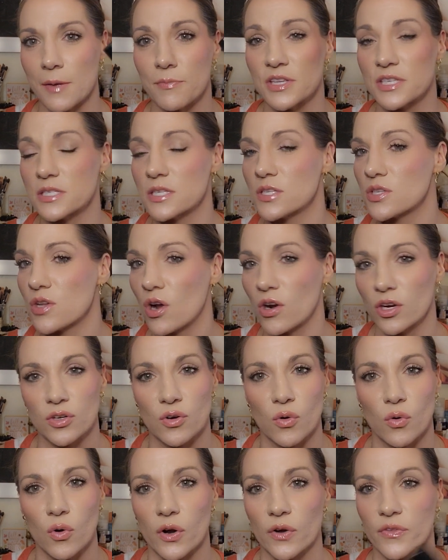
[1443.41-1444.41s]
This is
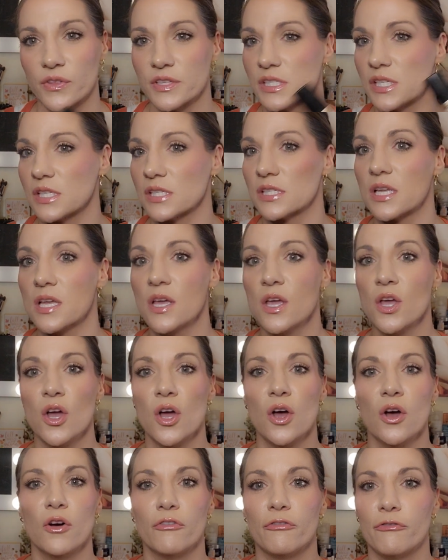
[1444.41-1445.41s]
hardcore. This is
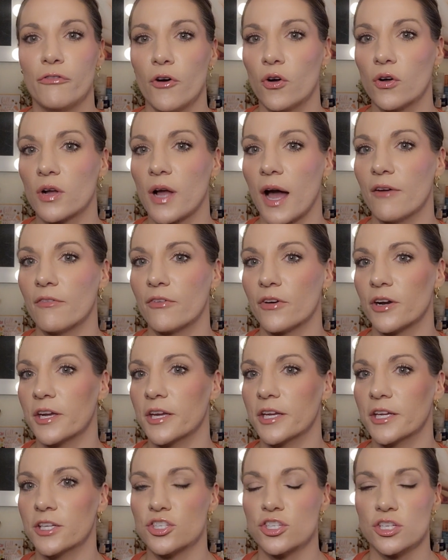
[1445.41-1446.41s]
full
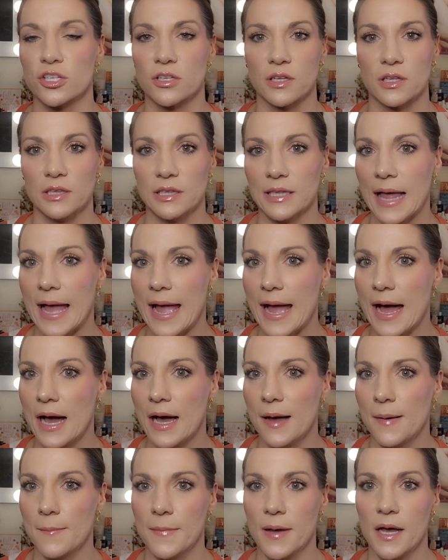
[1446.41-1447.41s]
coverage,
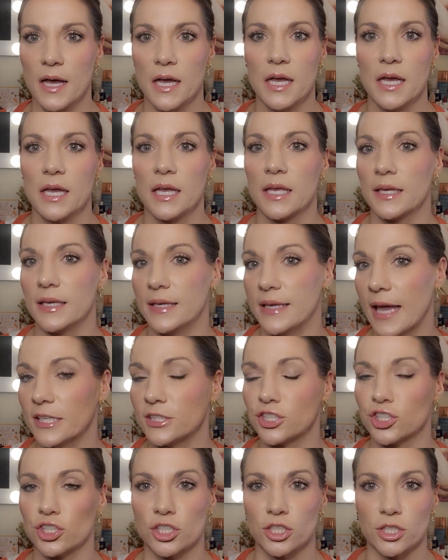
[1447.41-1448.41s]
glam,
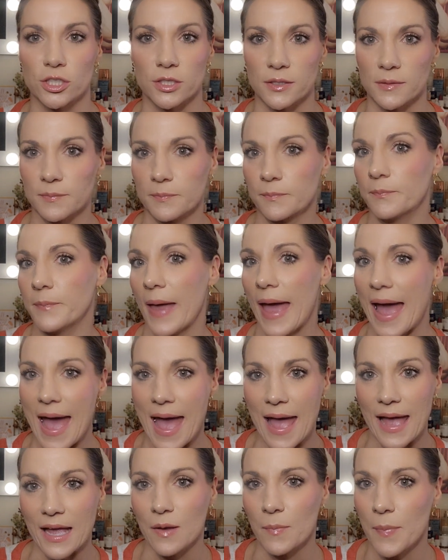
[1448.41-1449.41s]
get your
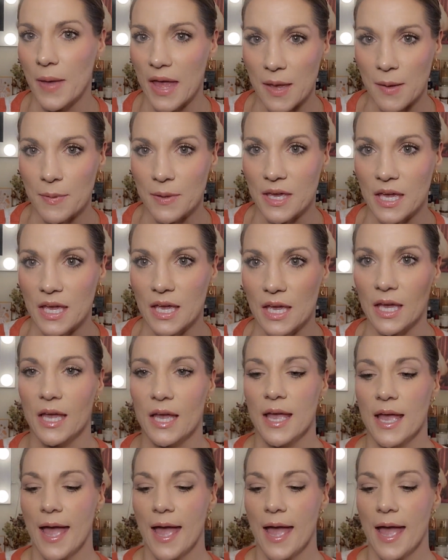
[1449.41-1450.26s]
bag, baby.